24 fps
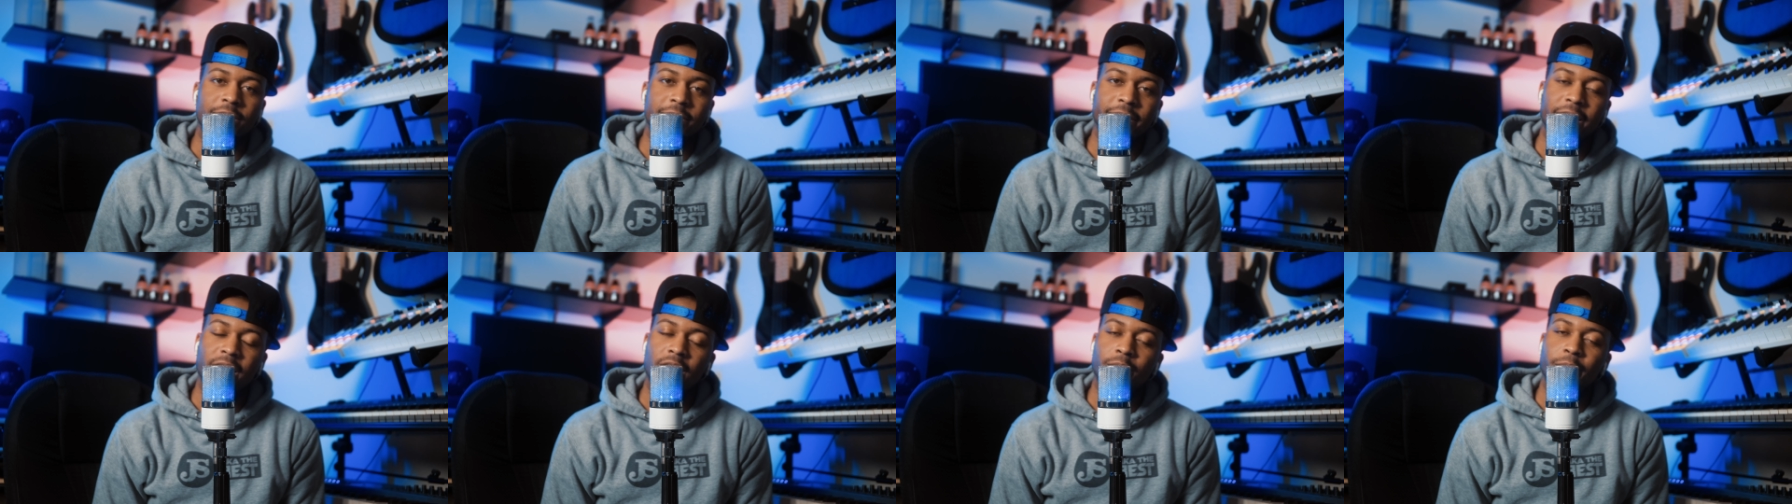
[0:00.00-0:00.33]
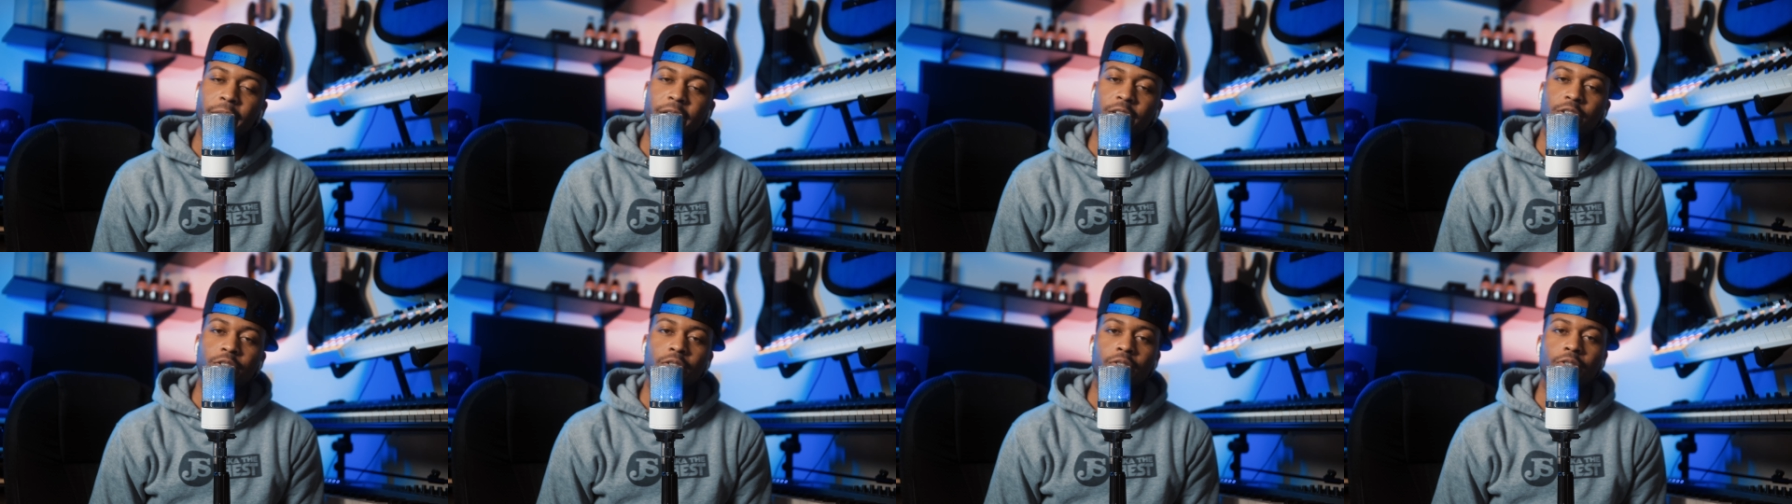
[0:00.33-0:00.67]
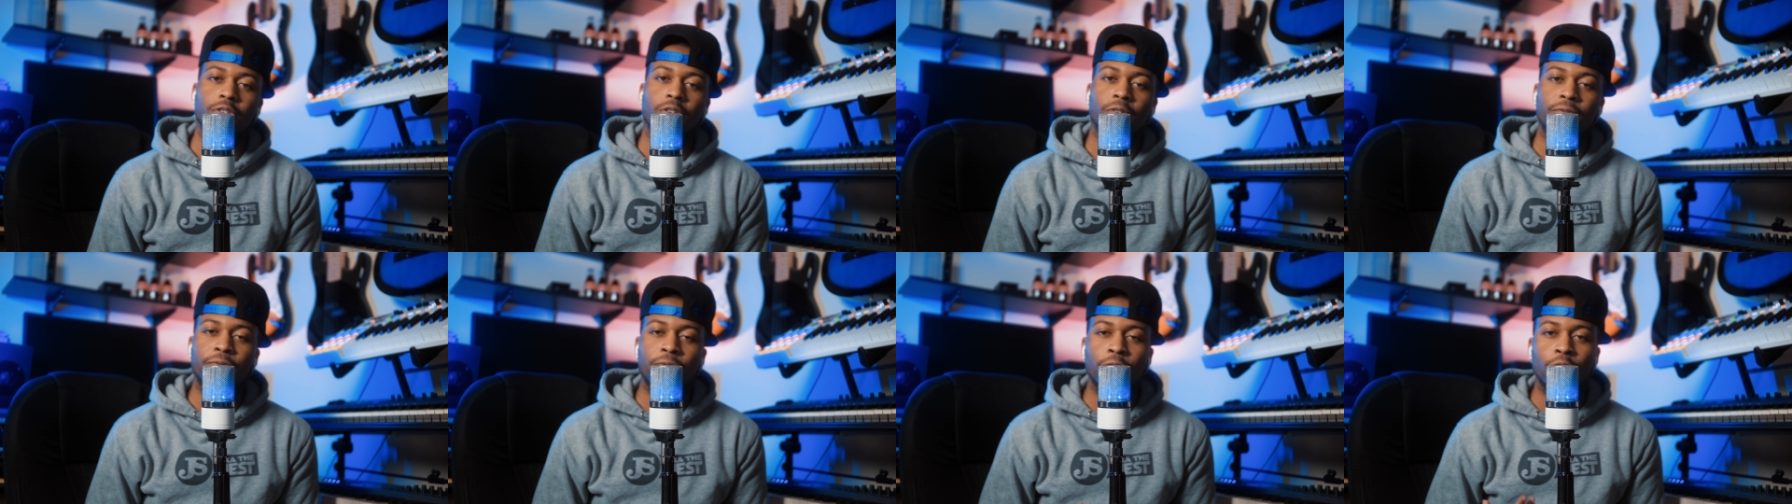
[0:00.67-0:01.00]
You got to make sure
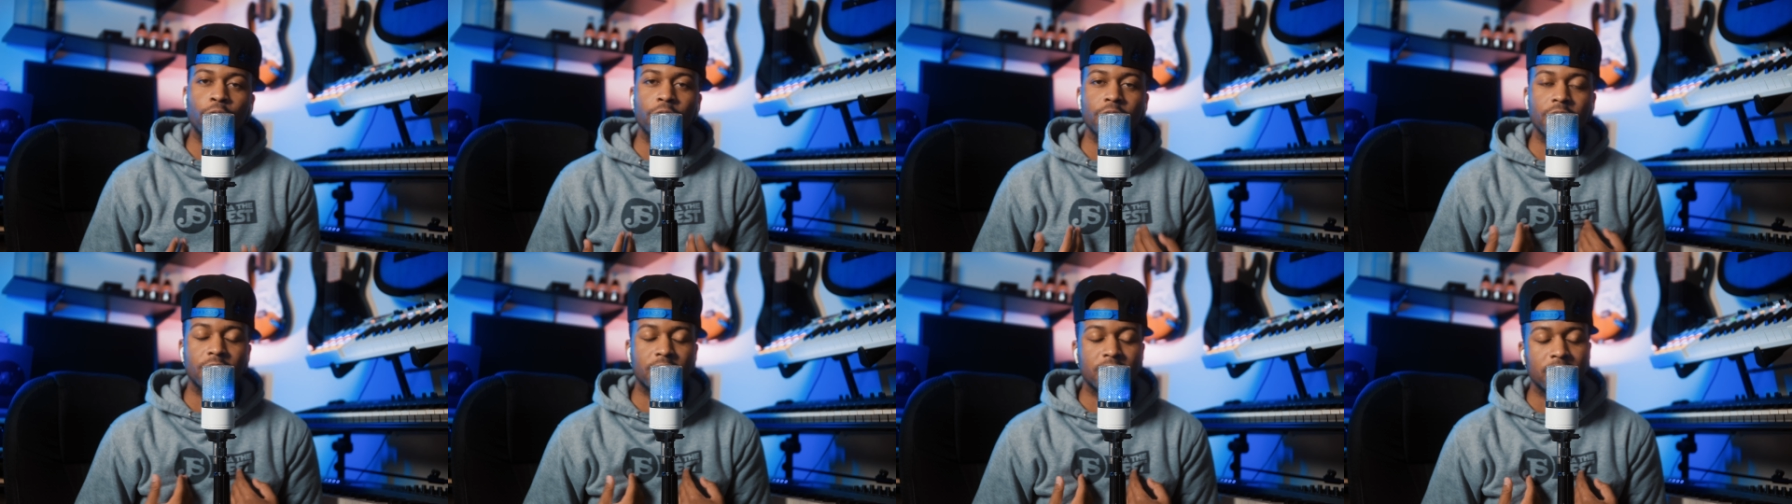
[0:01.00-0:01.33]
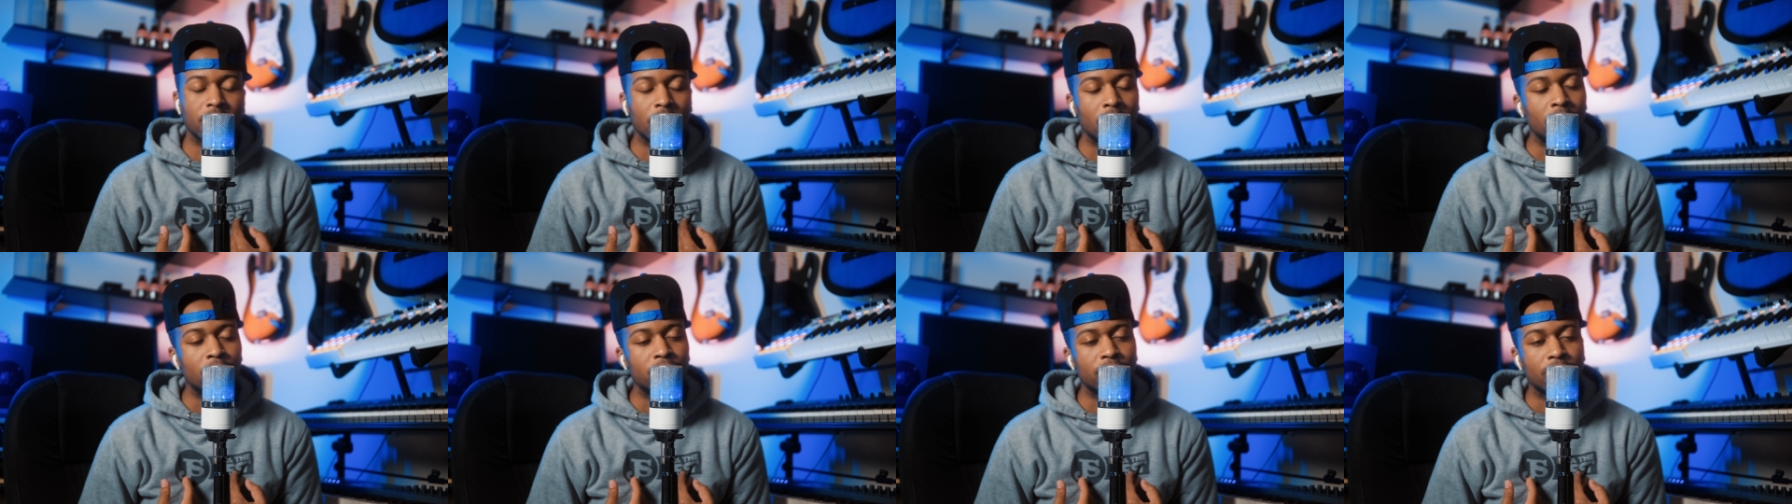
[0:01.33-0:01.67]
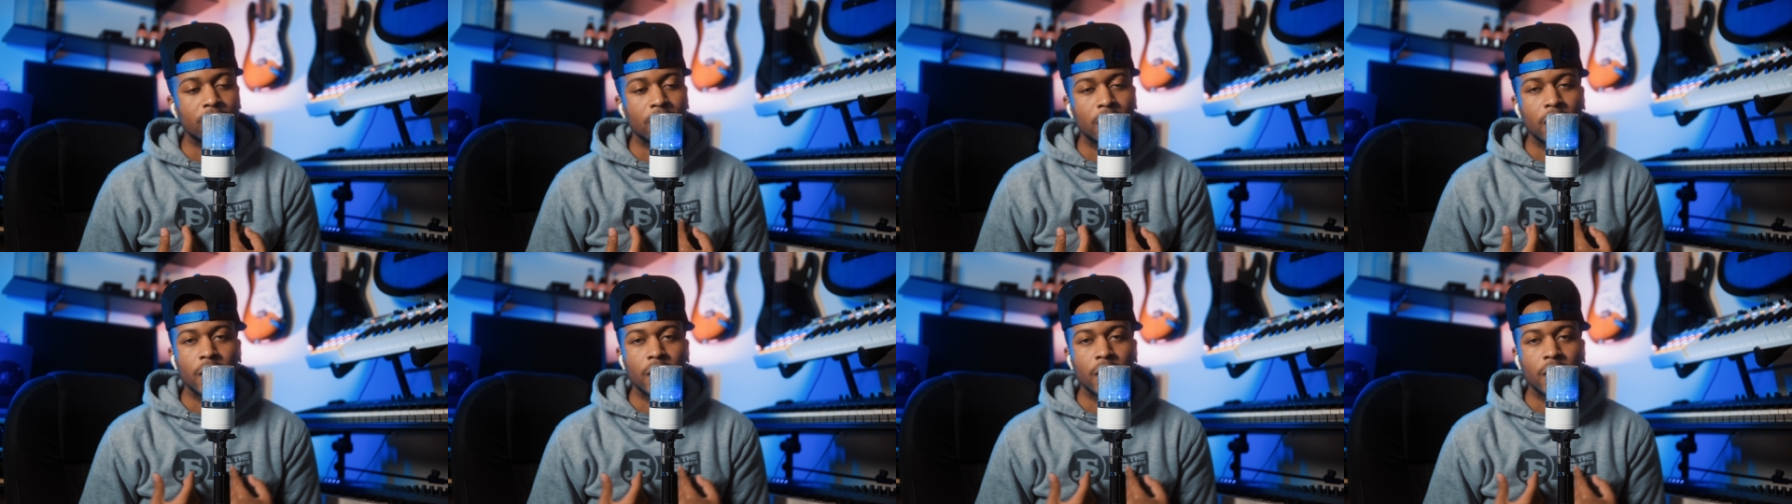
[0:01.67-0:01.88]
you're full yourself